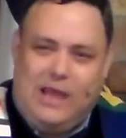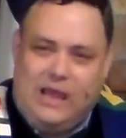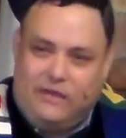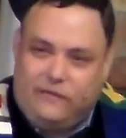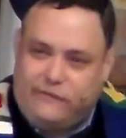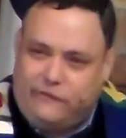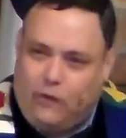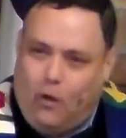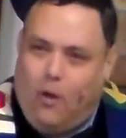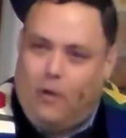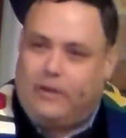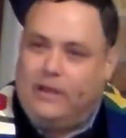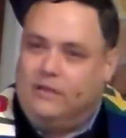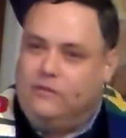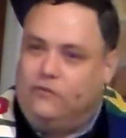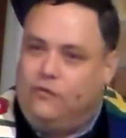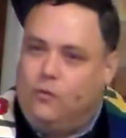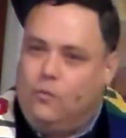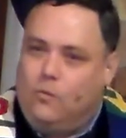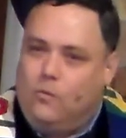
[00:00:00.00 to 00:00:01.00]
he is
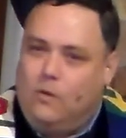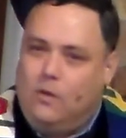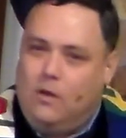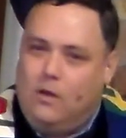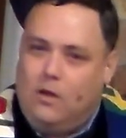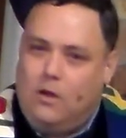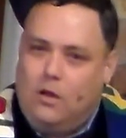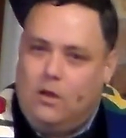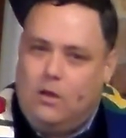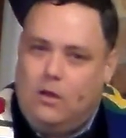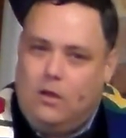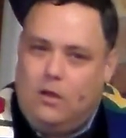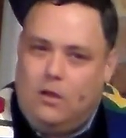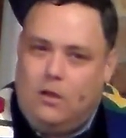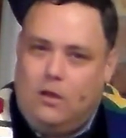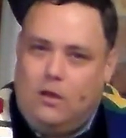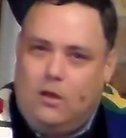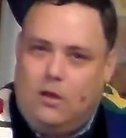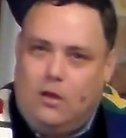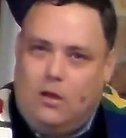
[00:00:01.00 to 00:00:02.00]
talking to
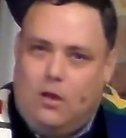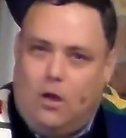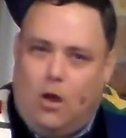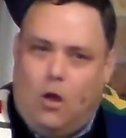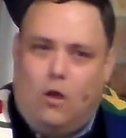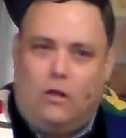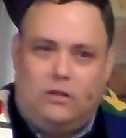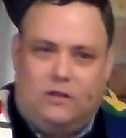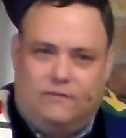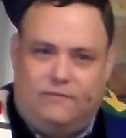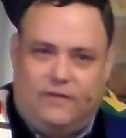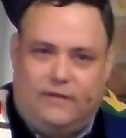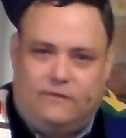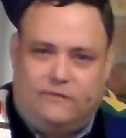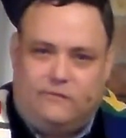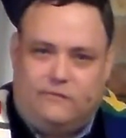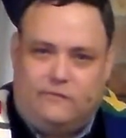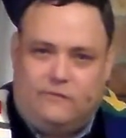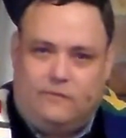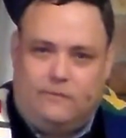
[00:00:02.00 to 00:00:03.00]
all
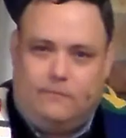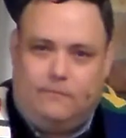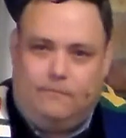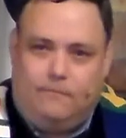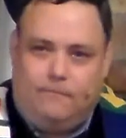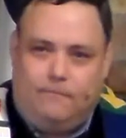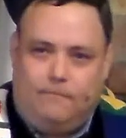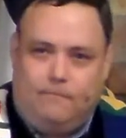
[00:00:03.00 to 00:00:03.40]
of us.